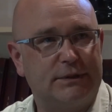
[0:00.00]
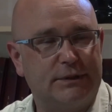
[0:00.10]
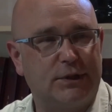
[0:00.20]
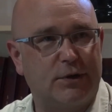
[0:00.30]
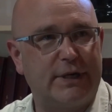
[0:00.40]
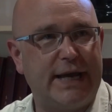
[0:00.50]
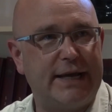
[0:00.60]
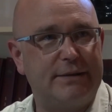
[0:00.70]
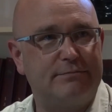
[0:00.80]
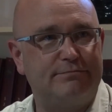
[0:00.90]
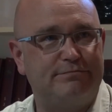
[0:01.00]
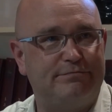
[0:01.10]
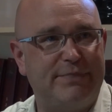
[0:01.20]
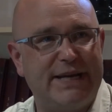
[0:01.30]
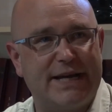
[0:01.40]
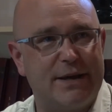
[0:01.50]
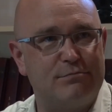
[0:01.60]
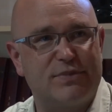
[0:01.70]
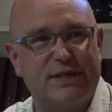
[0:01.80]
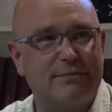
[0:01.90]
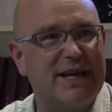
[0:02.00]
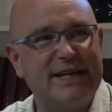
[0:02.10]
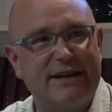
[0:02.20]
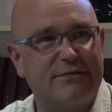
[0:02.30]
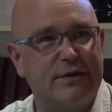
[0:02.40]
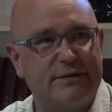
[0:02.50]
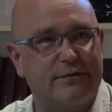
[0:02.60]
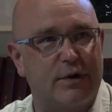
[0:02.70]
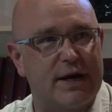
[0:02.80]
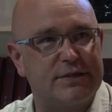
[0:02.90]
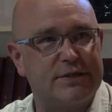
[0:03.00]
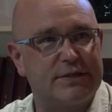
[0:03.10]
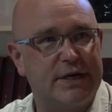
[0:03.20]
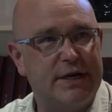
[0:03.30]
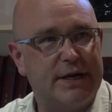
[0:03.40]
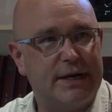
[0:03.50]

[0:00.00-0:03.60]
learning becomes something different for us.